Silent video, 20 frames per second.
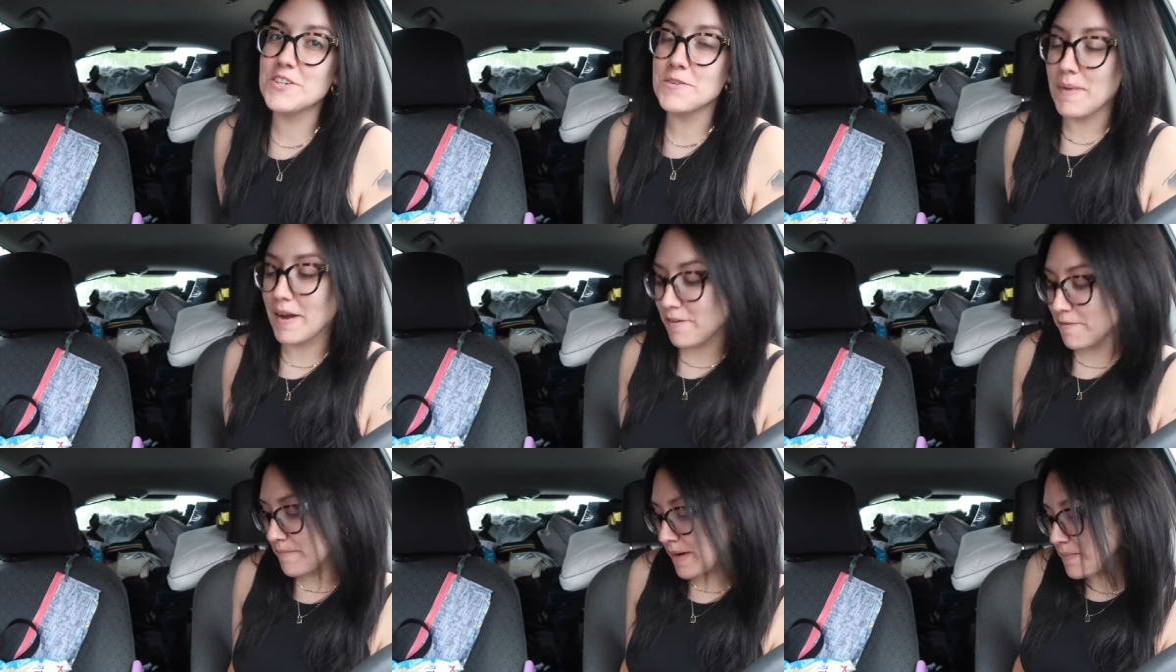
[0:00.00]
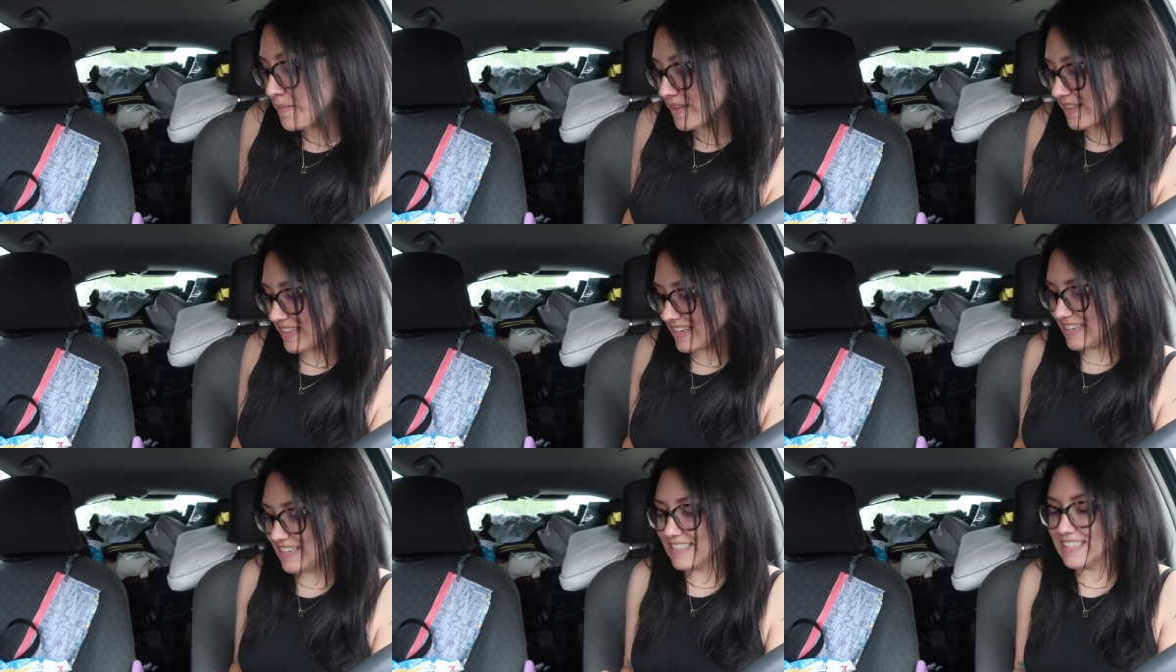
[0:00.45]
you might remember
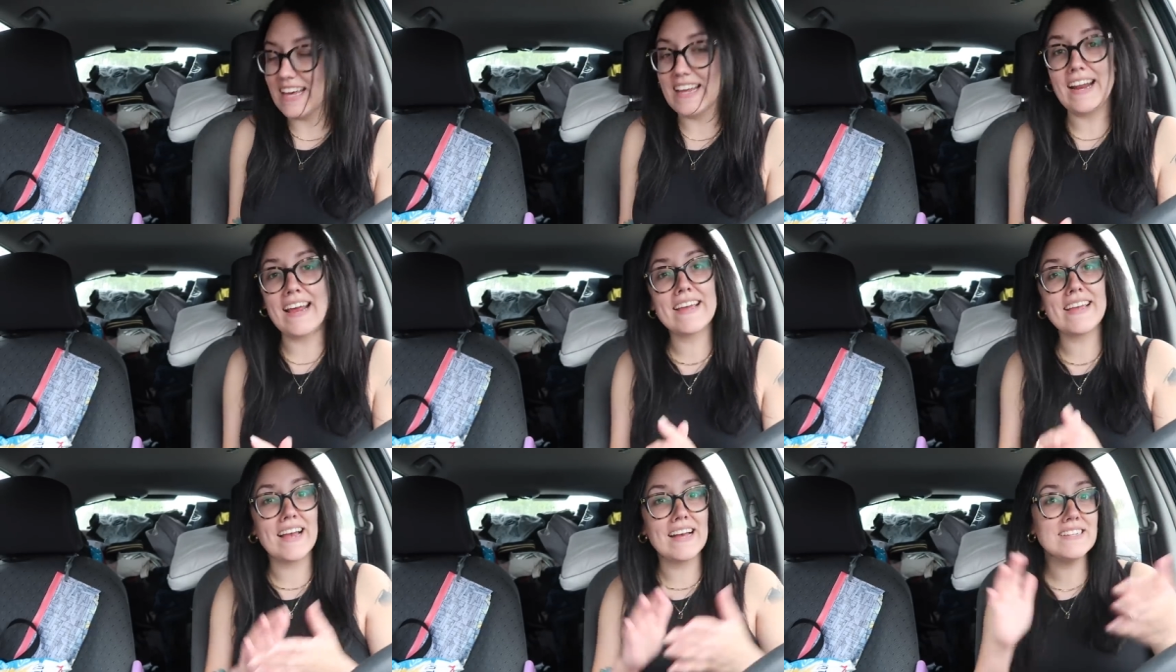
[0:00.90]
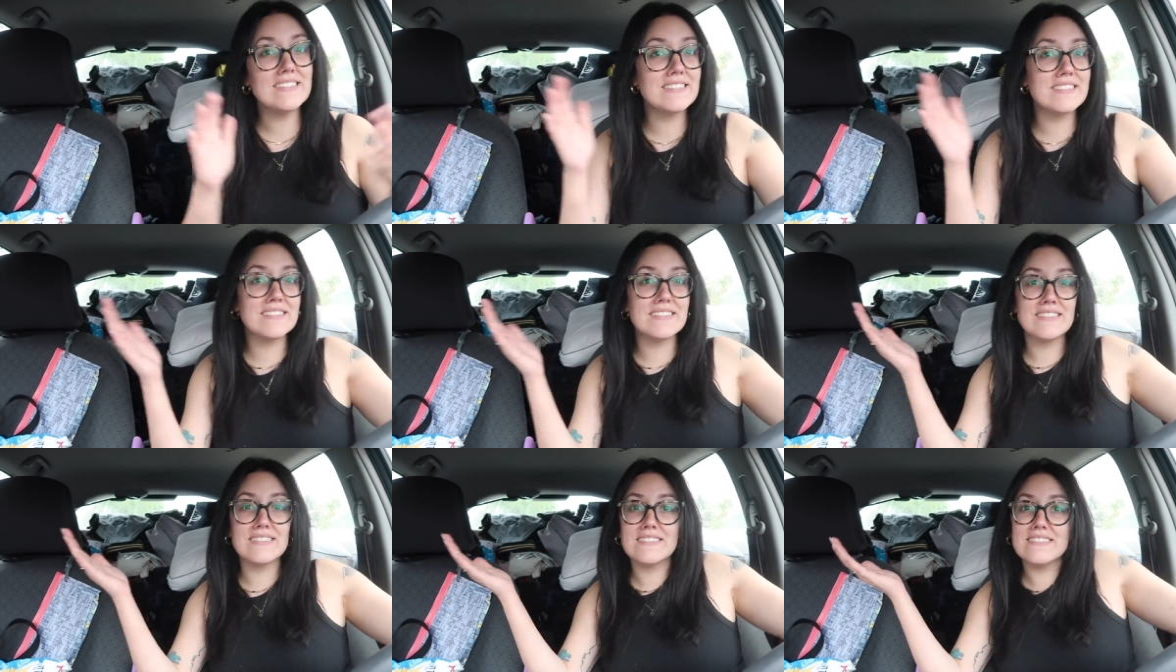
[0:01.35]
these, and I guess
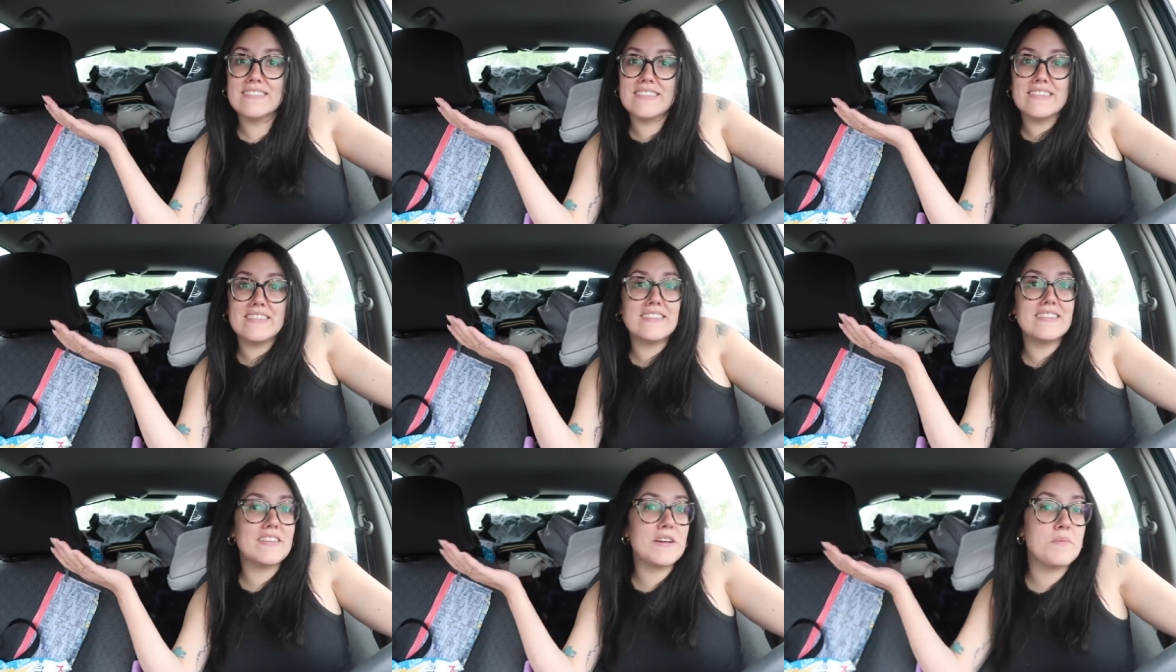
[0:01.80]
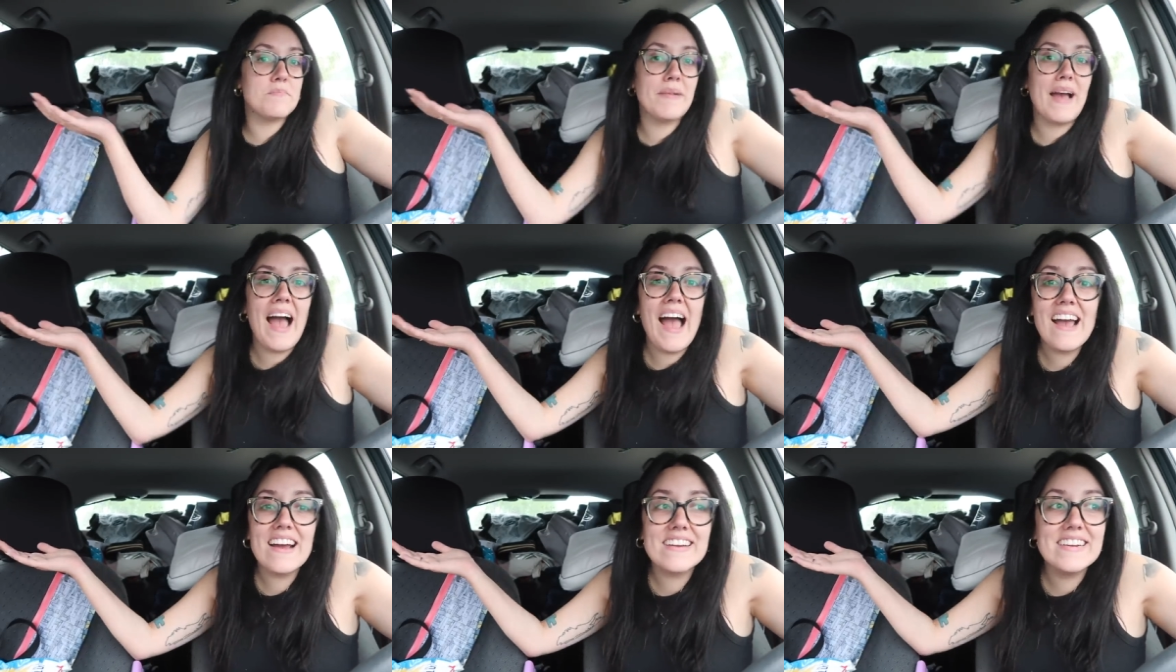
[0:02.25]
they're
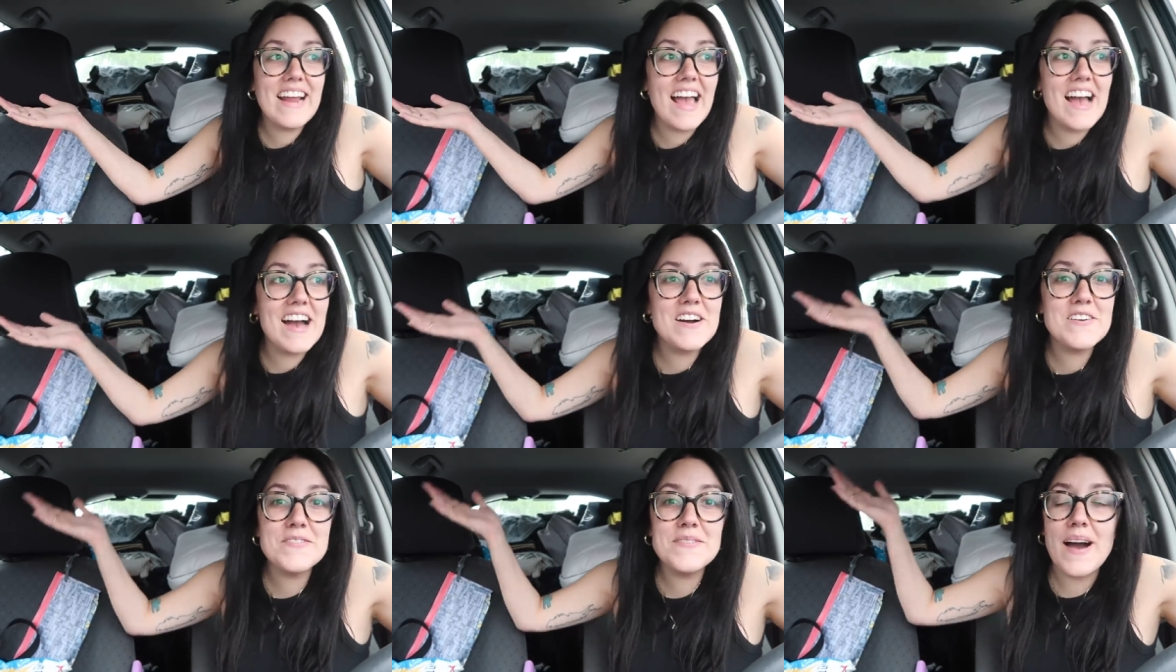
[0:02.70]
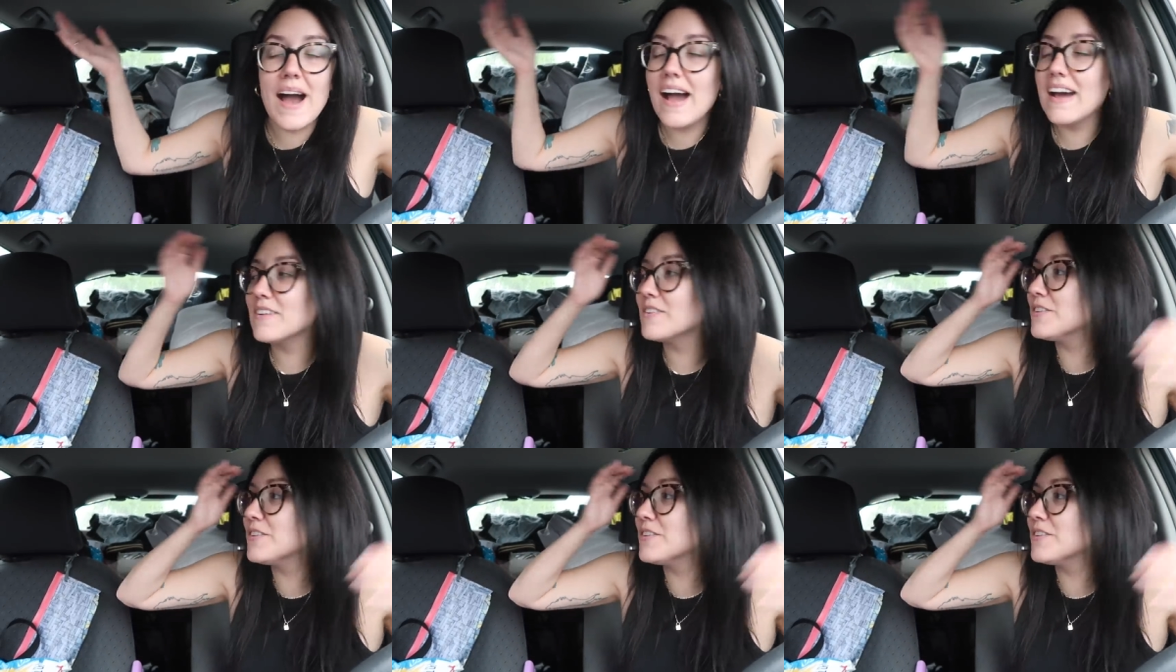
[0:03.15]
back now? I